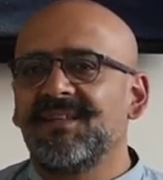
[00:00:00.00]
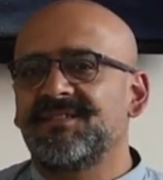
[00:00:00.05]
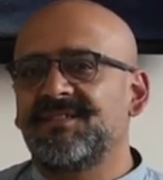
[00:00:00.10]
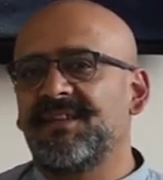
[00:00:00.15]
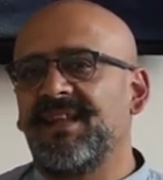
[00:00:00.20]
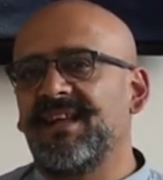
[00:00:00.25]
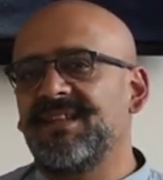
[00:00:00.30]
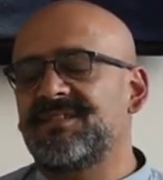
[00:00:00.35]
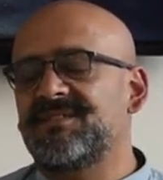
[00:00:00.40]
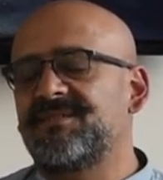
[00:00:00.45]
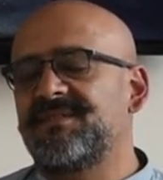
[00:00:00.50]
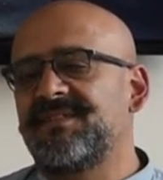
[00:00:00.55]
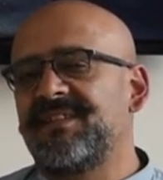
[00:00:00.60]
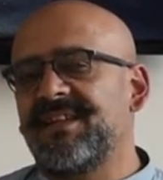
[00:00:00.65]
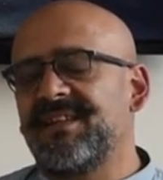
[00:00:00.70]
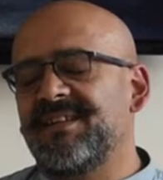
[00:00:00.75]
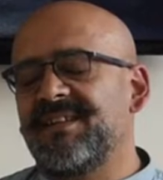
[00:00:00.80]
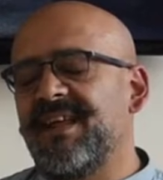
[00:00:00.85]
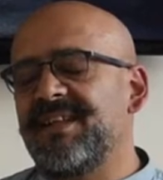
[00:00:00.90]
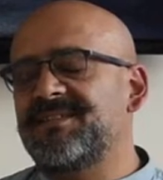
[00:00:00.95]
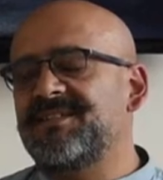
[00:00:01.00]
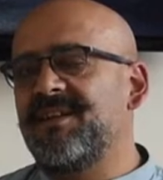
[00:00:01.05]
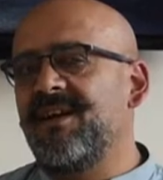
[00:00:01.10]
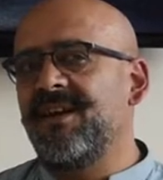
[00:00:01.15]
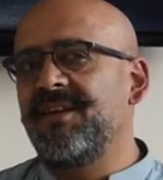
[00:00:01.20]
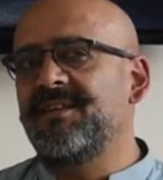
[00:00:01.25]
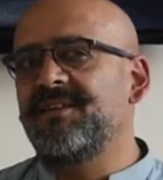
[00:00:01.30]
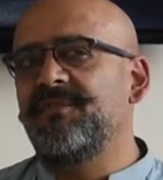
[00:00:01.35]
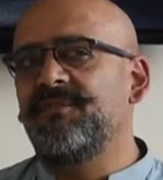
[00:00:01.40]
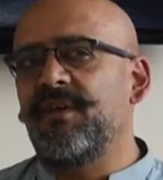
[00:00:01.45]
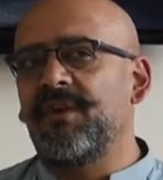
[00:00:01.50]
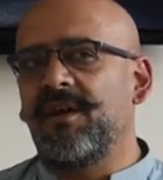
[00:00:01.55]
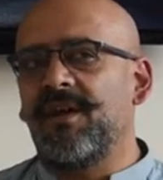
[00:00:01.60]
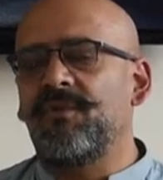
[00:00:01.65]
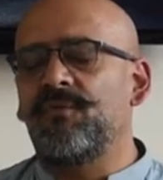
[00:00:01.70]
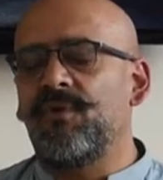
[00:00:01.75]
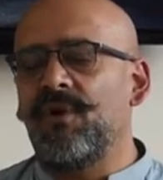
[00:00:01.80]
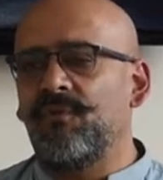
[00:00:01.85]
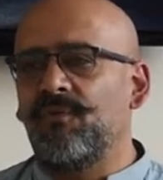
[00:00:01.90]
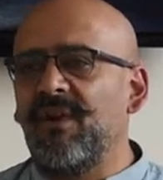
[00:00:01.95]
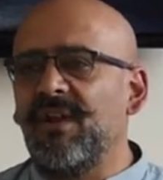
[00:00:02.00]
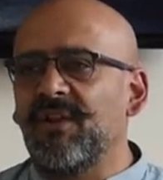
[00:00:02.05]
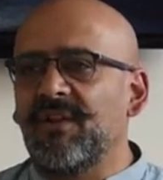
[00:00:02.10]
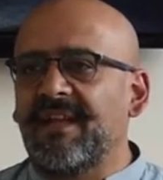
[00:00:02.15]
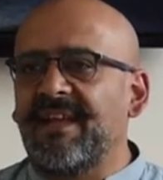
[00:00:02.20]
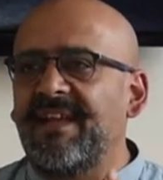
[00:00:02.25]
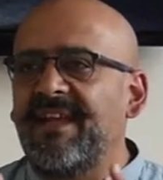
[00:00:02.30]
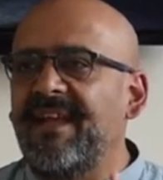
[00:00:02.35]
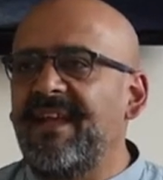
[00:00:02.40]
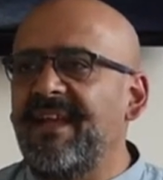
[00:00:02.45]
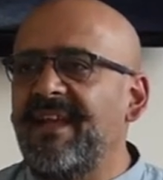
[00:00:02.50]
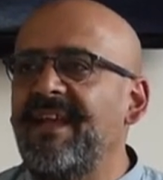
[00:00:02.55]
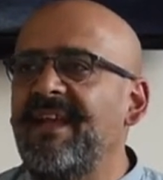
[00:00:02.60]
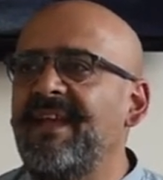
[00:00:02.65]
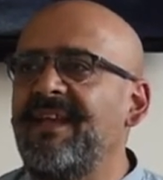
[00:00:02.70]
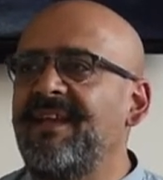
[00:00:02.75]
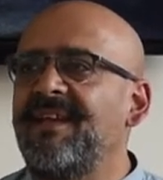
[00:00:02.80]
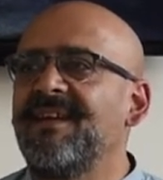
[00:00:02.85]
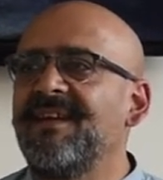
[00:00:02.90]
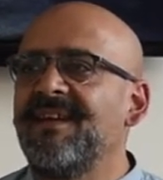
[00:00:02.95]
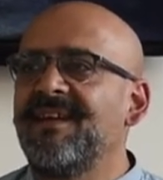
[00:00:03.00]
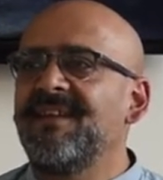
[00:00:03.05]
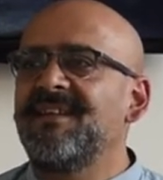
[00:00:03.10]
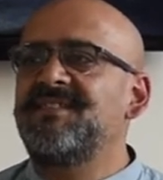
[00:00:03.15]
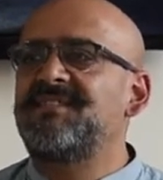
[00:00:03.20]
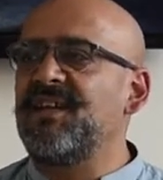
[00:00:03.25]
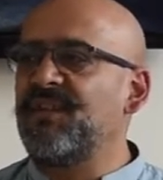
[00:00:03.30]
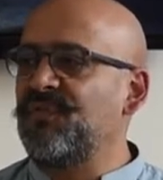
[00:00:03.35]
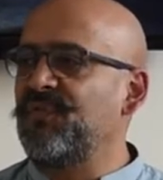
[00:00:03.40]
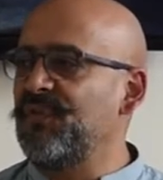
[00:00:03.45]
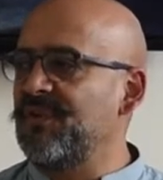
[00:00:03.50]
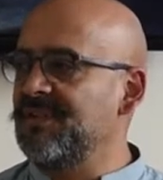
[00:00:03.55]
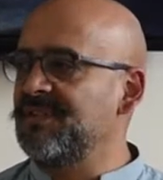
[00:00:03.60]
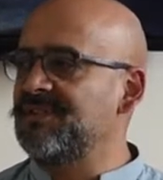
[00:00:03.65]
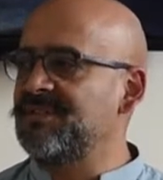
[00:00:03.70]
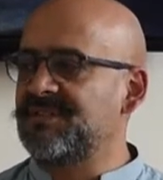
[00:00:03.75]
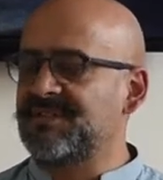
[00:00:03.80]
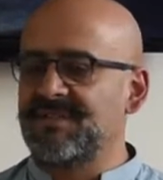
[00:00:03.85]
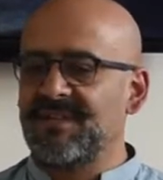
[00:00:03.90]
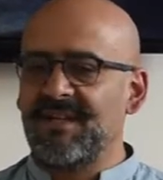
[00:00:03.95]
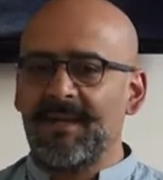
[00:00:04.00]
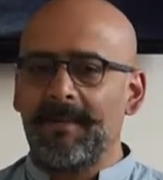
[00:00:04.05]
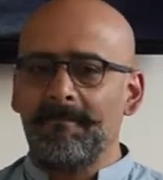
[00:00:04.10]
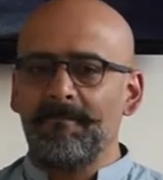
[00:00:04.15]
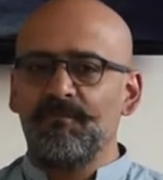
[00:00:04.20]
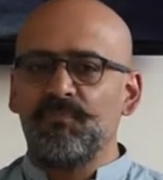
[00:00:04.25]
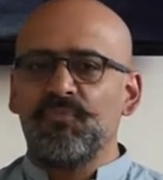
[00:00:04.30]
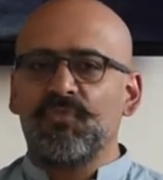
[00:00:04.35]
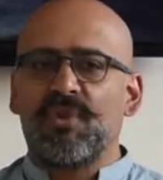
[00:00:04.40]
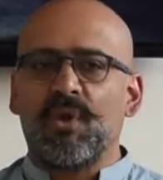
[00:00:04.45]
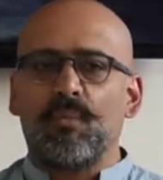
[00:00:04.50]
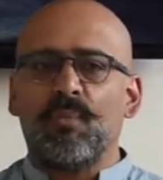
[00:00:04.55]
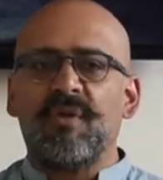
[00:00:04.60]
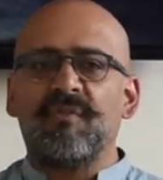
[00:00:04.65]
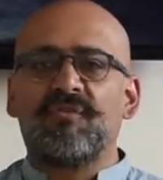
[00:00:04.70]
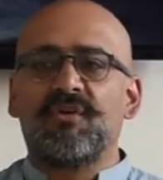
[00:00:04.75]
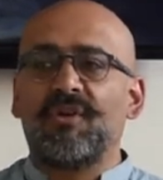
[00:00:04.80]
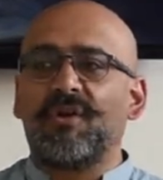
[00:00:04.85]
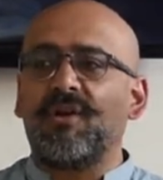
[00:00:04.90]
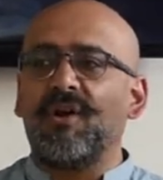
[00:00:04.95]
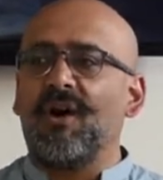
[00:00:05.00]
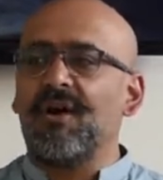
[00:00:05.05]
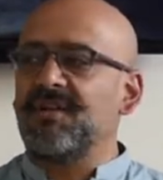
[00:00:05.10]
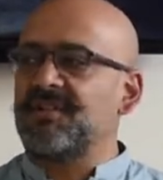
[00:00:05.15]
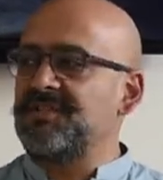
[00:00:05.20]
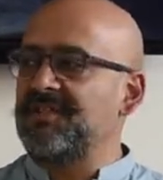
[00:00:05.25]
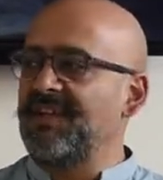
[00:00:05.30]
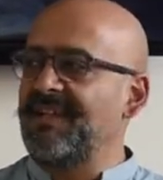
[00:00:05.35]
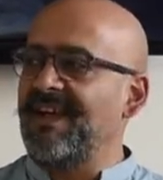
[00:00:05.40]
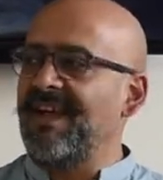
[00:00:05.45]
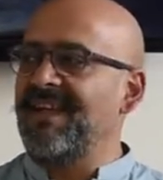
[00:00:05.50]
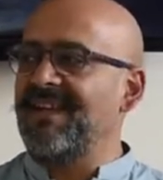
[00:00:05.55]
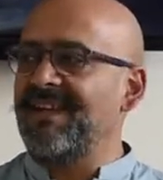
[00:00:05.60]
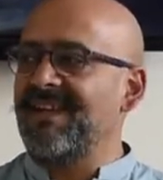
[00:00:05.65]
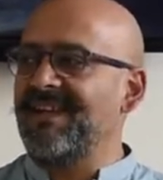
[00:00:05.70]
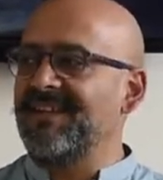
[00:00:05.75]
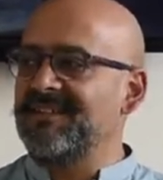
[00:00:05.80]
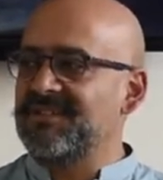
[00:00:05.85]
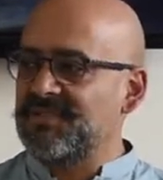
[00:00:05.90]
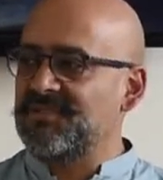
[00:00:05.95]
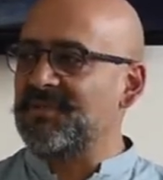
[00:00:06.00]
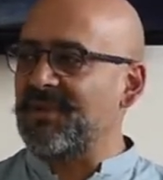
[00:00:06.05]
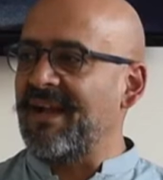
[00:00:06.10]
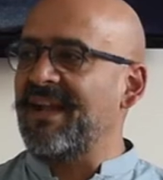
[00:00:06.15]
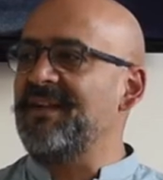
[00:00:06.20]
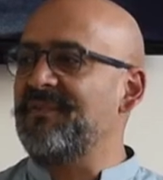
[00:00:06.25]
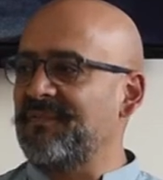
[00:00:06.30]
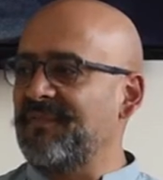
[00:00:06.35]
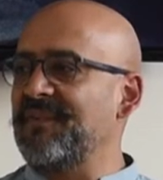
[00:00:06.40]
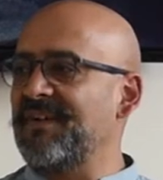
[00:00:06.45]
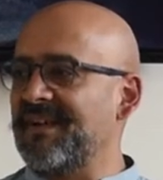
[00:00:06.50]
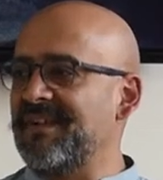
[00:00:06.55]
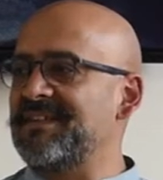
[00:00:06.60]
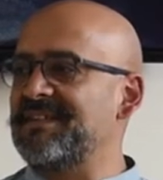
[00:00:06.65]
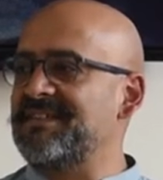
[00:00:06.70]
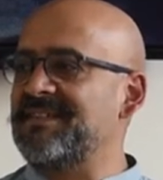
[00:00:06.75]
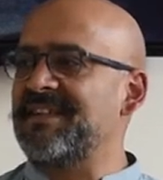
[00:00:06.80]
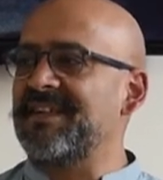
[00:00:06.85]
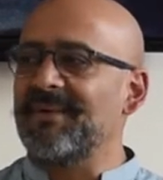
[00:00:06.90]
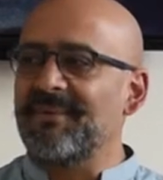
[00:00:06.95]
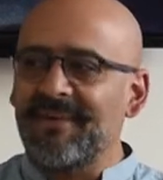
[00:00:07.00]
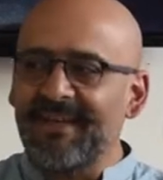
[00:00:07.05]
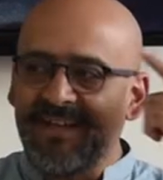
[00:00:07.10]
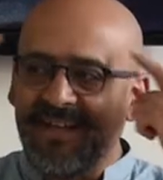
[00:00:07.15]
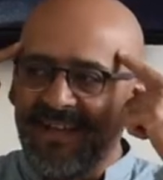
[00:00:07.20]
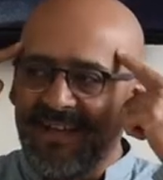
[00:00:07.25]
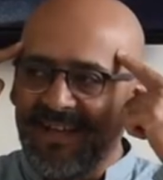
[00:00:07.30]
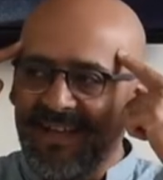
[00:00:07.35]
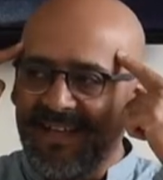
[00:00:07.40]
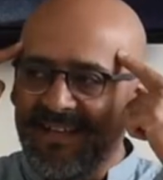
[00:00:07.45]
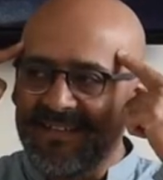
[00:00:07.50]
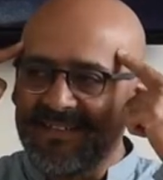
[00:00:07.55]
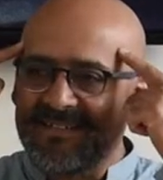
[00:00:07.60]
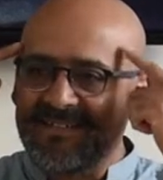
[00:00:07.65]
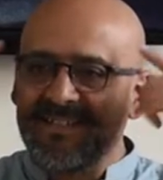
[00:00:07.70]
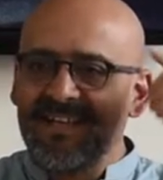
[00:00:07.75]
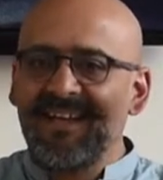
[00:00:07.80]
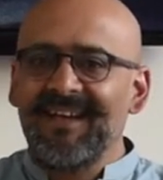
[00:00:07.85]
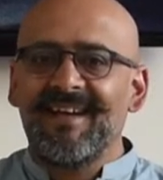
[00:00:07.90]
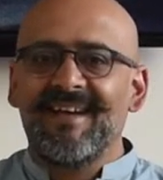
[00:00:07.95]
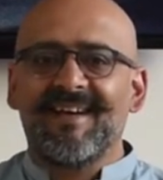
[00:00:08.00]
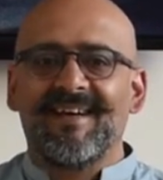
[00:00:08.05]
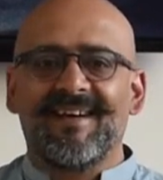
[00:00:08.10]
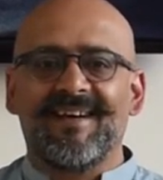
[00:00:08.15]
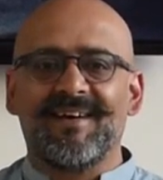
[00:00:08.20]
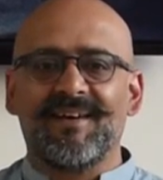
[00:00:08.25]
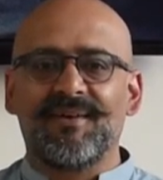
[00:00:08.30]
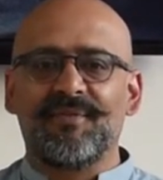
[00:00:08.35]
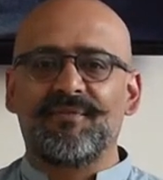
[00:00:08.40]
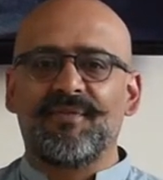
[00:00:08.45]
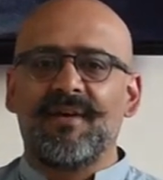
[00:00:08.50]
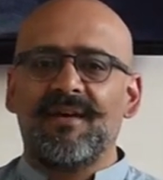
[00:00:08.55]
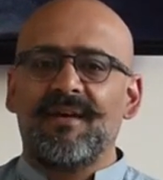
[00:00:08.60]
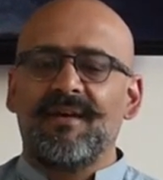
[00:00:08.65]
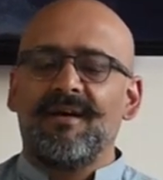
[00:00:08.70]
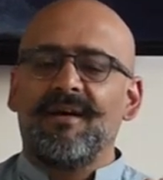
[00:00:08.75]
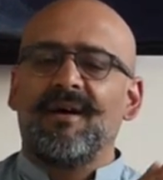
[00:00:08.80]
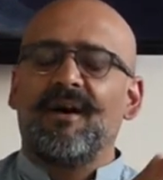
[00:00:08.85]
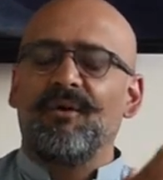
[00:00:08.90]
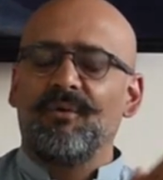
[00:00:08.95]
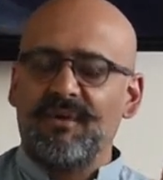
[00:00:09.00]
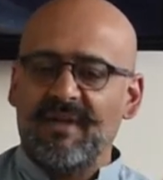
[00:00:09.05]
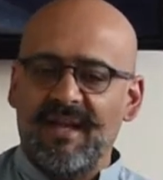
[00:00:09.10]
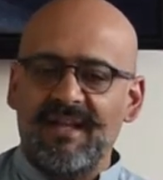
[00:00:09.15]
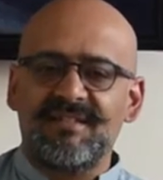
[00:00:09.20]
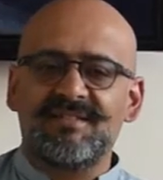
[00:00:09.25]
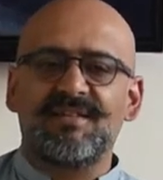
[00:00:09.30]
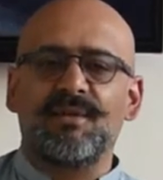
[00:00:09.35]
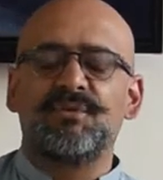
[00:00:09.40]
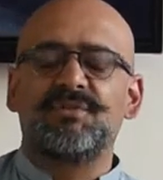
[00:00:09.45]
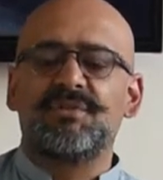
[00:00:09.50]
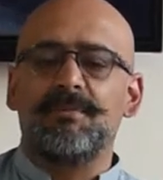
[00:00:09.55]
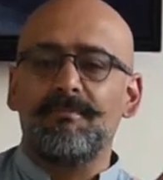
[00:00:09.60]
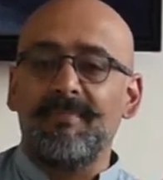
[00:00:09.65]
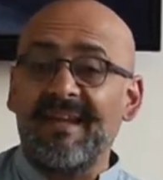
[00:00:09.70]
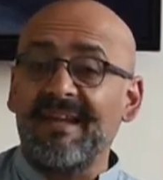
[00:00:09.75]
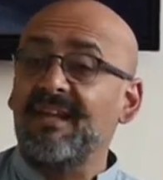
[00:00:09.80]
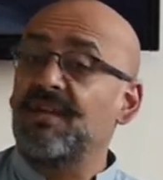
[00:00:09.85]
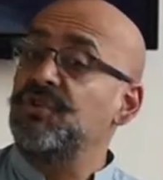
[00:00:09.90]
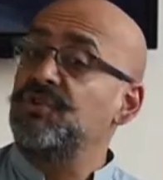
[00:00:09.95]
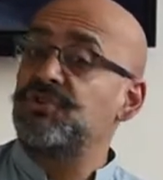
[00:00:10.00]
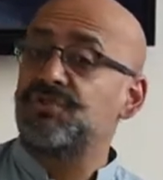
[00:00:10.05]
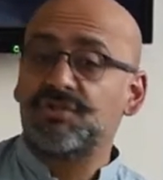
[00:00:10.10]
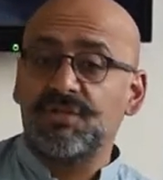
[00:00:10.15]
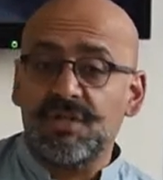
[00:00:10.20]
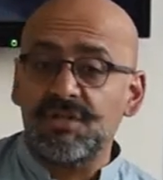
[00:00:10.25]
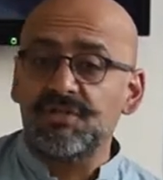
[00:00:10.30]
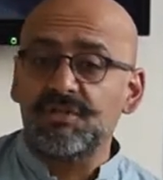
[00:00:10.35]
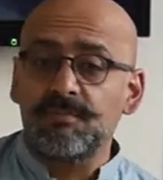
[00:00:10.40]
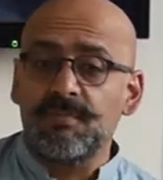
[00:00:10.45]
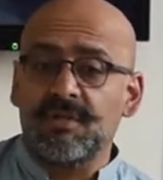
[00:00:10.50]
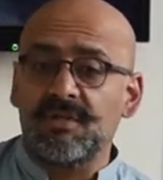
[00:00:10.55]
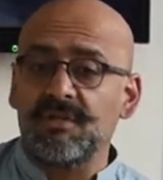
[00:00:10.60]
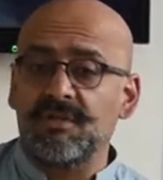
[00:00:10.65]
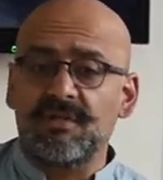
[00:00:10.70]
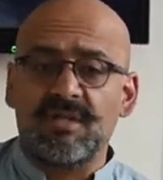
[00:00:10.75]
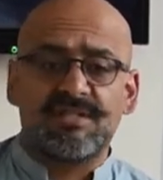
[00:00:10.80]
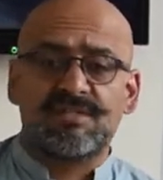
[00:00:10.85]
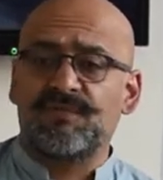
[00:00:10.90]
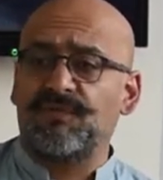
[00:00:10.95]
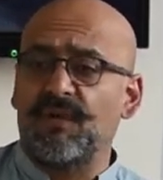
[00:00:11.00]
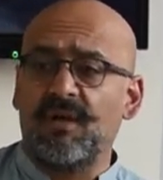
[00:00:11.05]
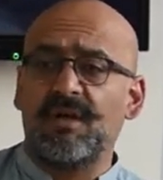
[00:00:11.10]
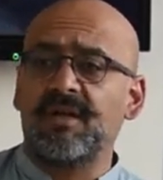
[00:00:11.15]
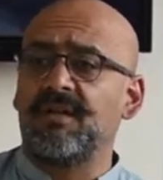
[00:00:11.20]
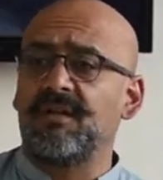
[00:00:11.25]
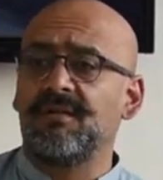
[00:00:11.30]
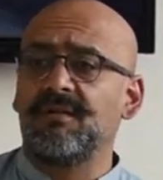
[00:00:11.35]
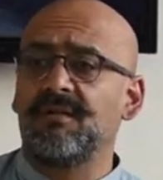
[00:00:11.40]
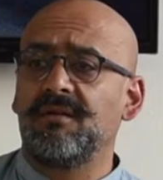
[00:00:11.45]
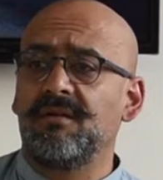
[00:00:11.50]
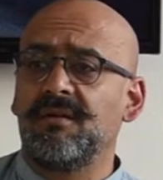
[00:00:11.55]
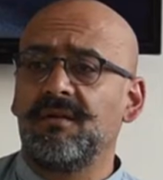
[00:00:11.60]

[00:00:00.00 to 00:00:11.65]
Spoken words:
So that's kind of a real key difference that we've got to get straight first, you know, in our heads of, okay, so to make a judgment, that's fine.